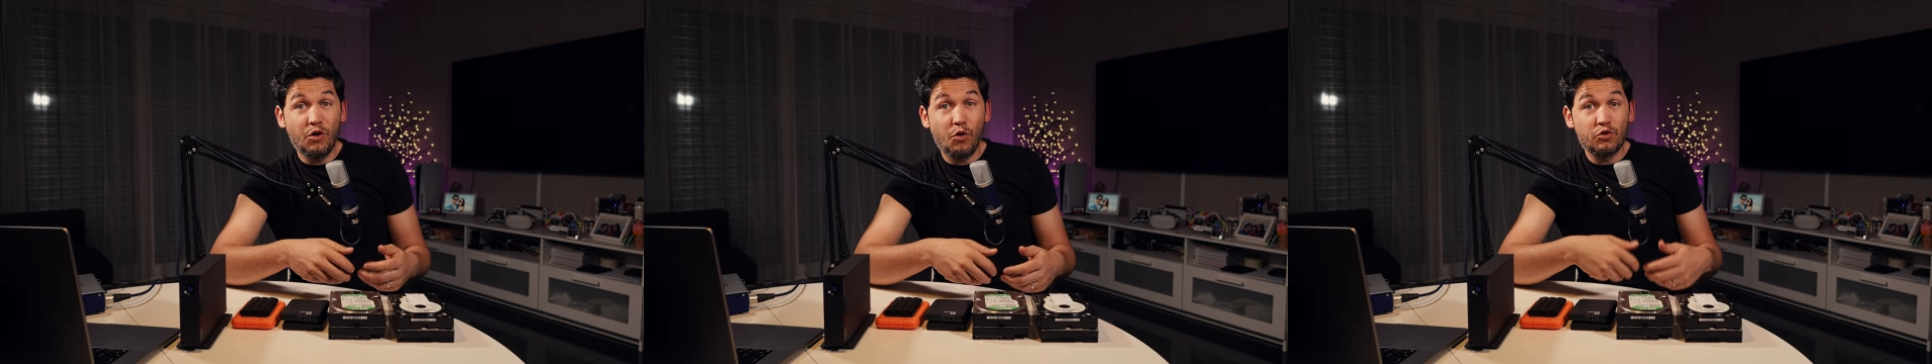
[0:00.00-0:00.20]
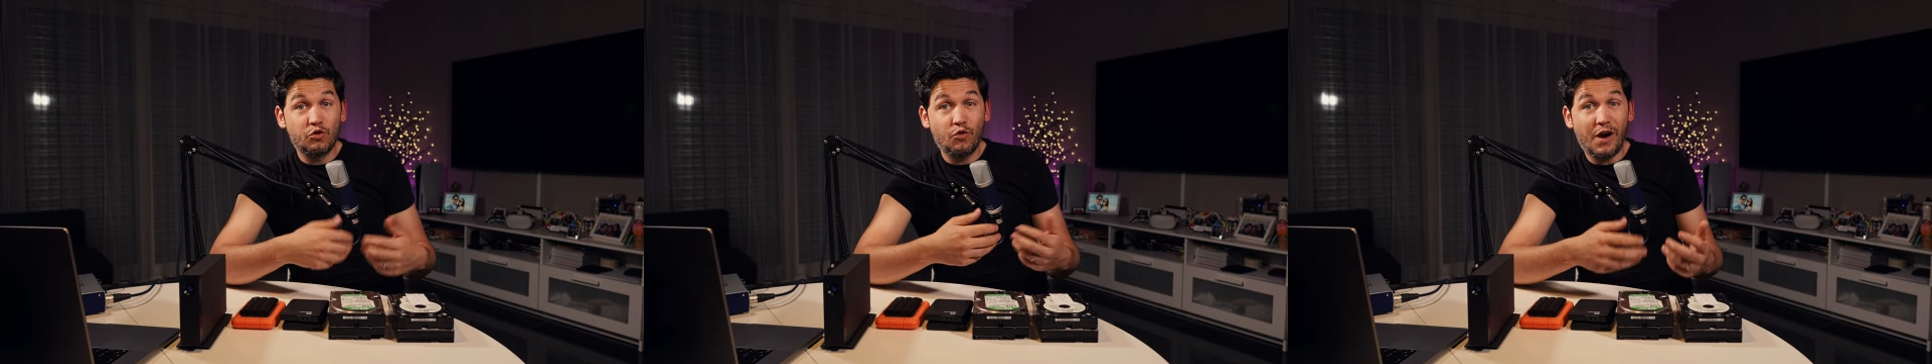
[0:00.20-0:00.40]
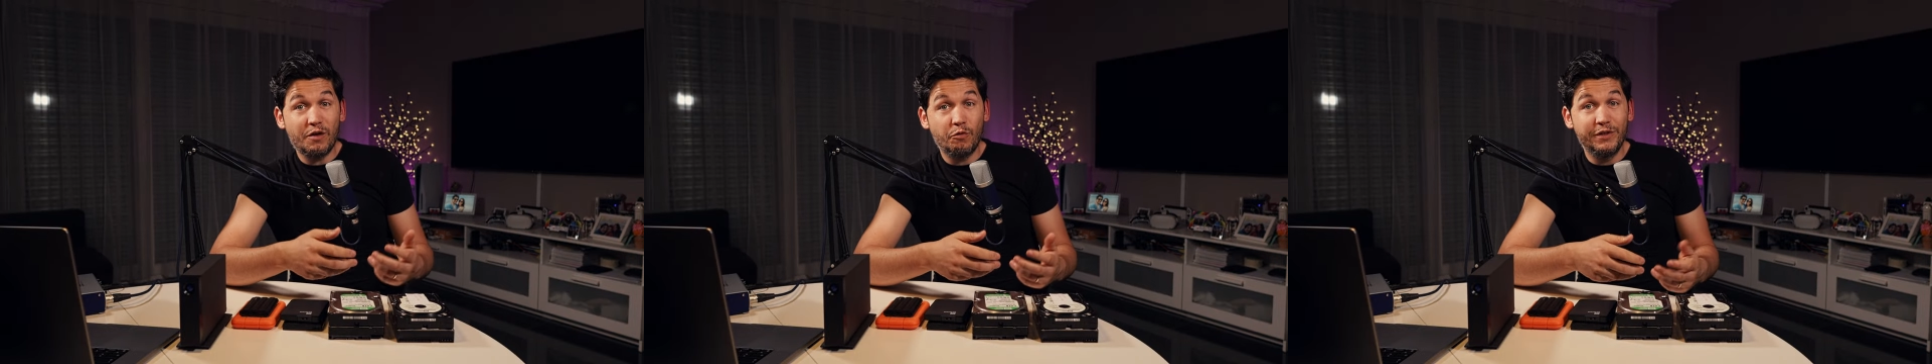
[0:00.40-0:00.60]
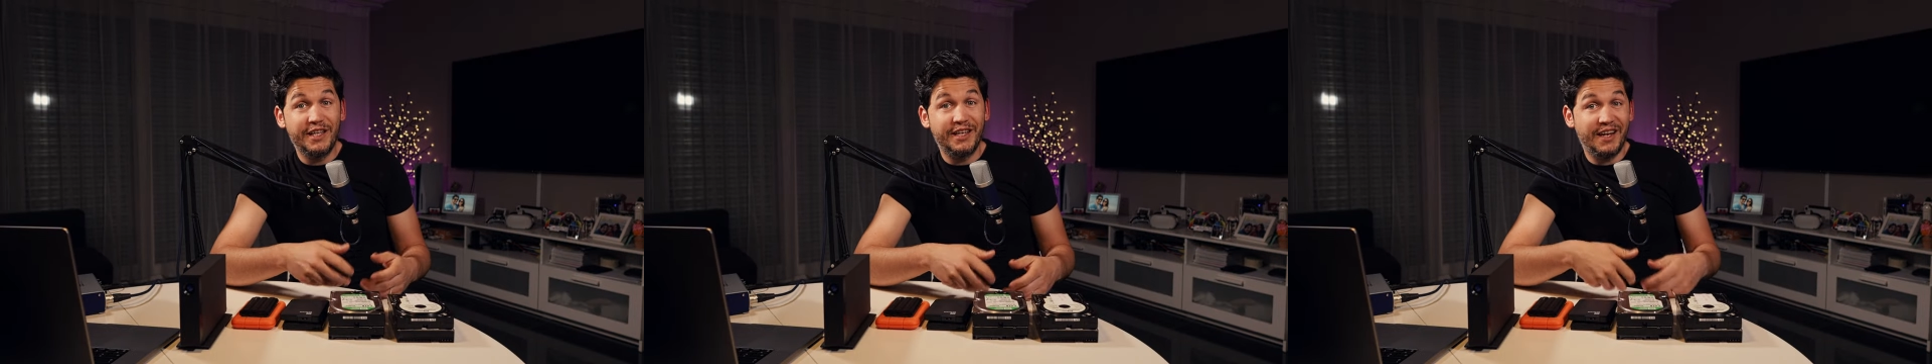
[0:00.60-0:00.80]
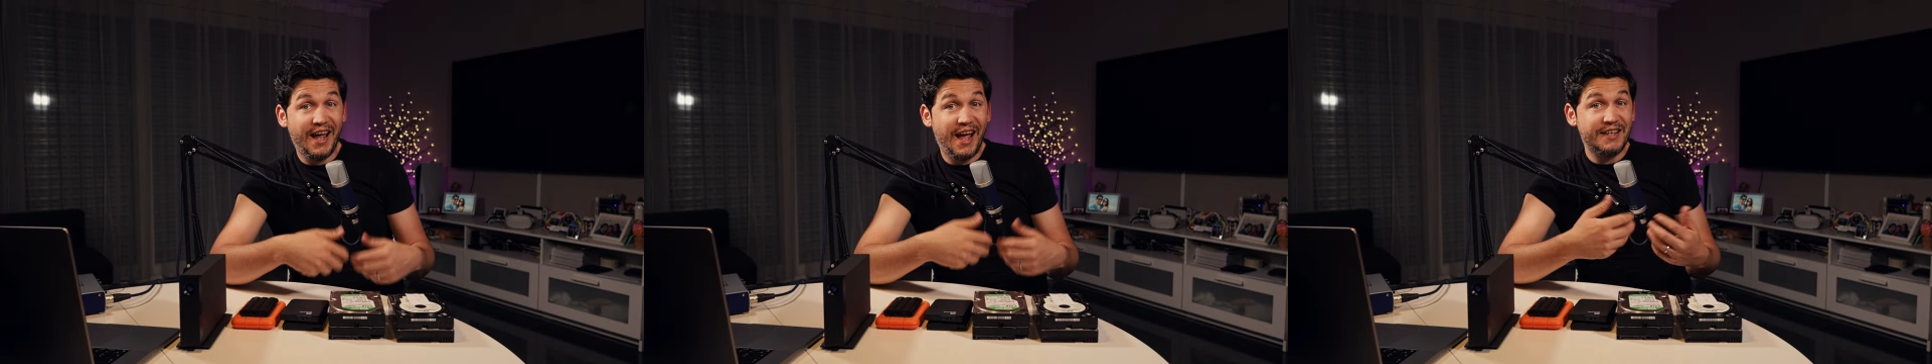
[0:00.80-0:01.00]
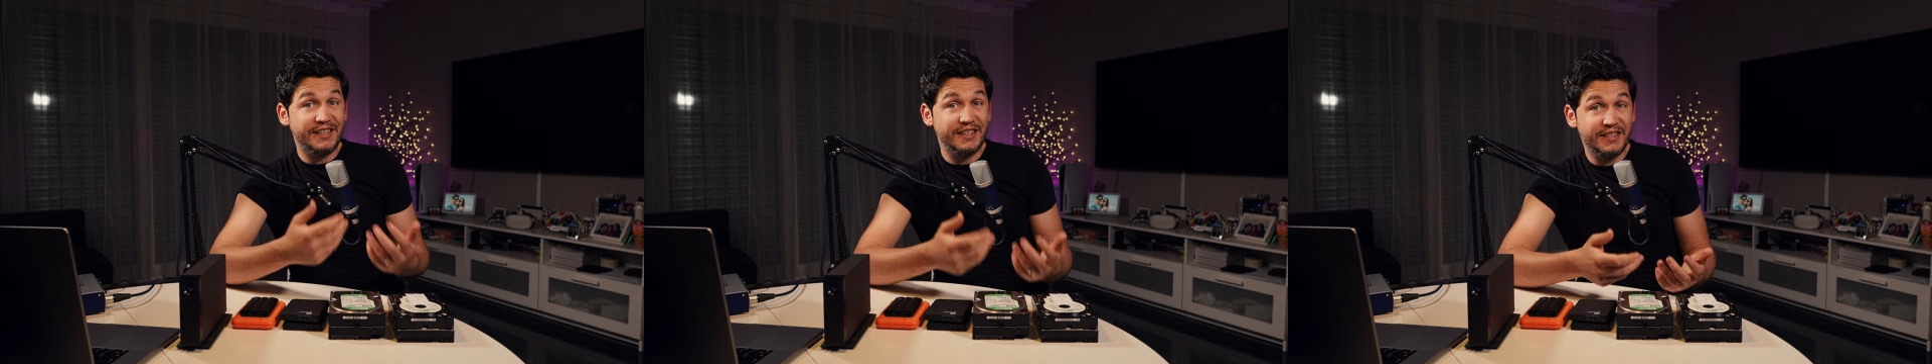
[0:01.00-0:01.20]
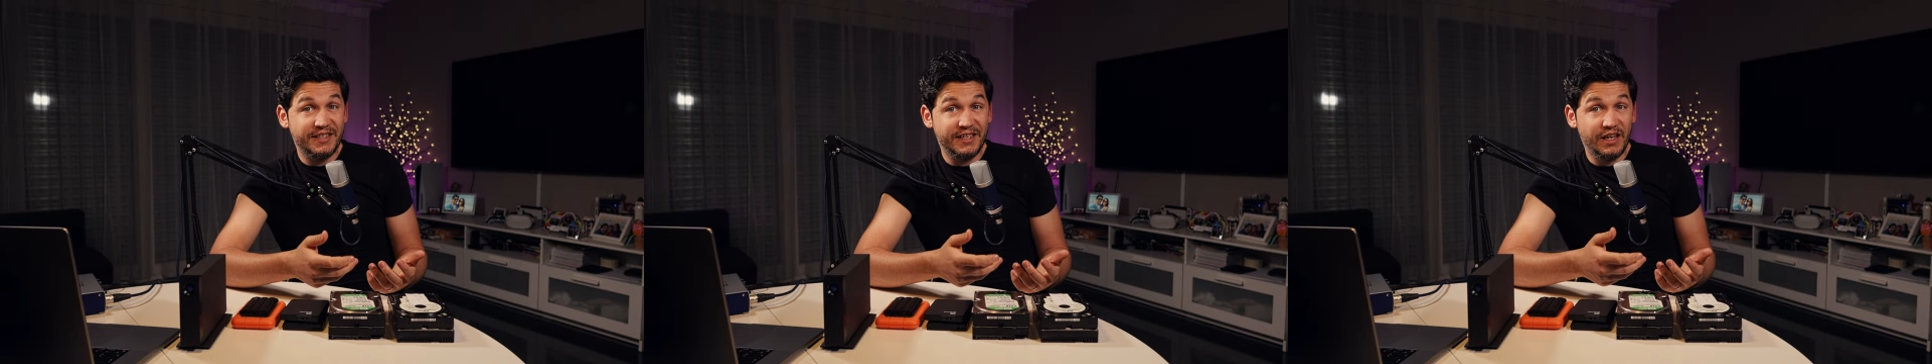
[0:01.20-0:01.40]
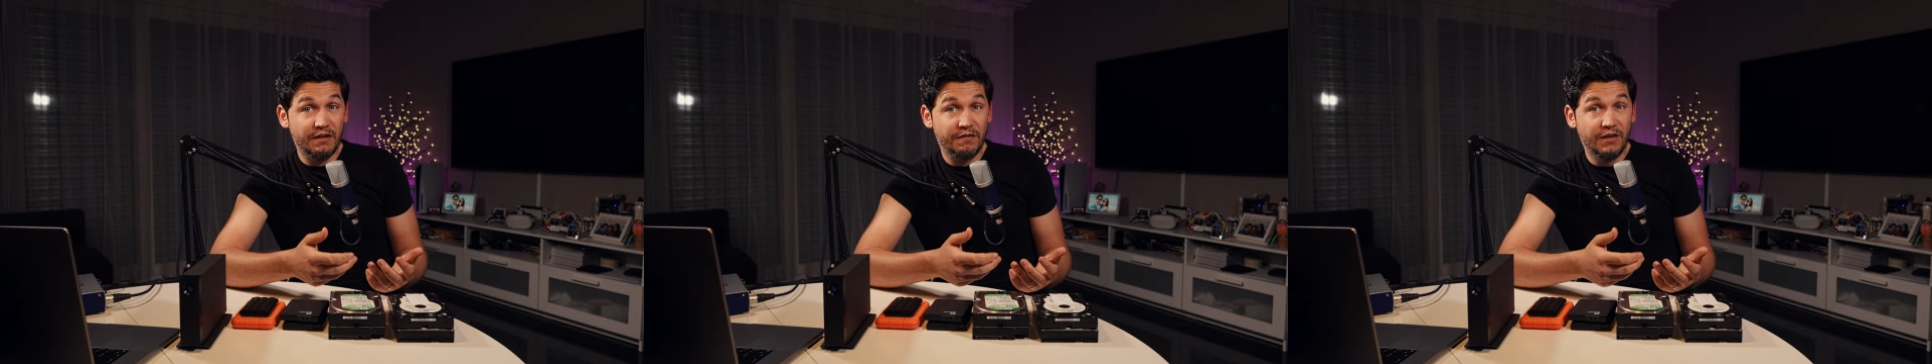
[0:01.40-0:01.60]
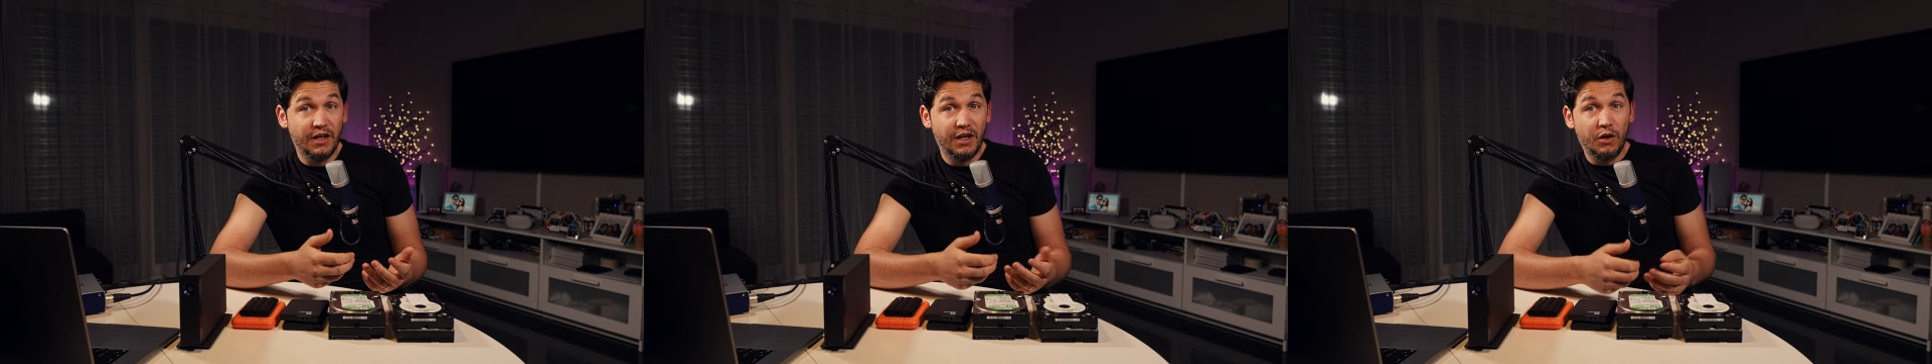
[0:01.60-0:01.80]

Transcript: goes wrong with the NAS itself,